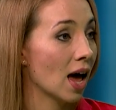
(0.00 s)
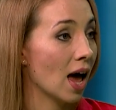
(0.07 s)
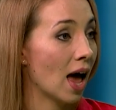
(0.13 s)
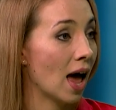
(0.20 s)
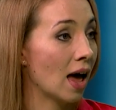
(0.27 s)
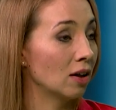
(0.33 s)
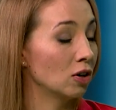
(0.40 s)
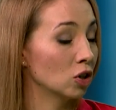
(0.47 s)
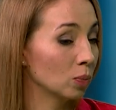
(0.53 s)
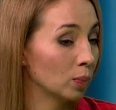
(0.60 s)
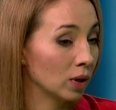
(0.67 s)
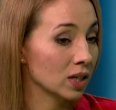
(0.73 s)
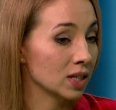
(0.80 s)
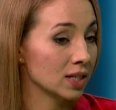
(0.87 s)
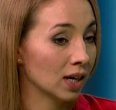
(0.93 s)
And John
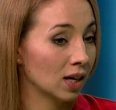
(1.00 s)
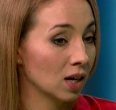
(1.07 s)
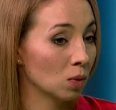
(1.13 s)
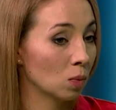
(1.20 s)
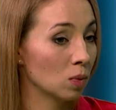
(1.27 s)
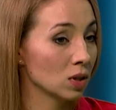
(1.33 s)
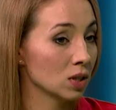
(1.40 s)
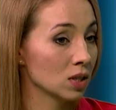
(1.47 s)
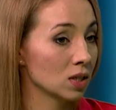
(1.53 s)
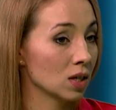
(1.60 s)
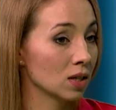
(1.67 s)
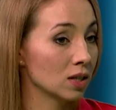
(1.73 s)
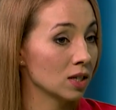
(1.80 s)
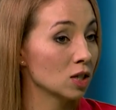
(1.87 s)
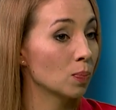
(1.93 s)
Paul II was
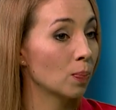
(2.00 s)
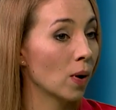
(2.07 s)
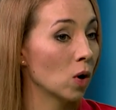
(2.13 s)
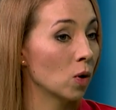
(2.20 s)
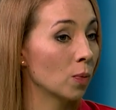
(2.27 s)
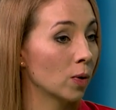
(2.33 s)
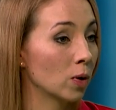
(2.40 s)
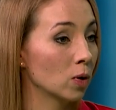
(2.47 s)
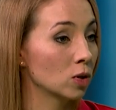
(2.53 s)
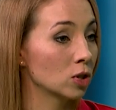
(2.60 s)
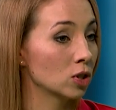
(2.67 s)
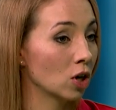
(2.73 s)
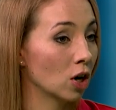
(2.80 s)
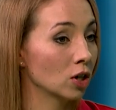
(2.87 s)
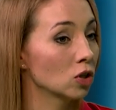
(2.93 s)
this pope who
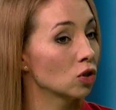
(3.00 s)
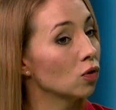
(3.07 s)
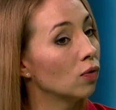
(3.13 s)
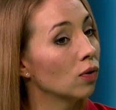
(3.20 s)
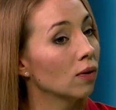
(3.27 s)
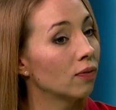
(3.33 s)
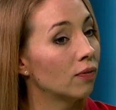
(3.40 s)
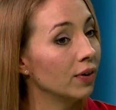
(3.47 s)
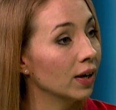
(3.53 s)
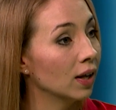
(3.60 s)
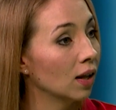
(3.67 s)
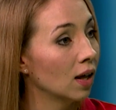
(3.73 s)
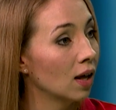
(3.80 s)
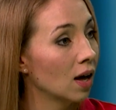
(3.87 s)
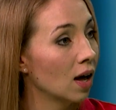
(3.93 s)
started to
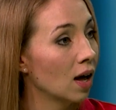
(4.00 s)
fulfill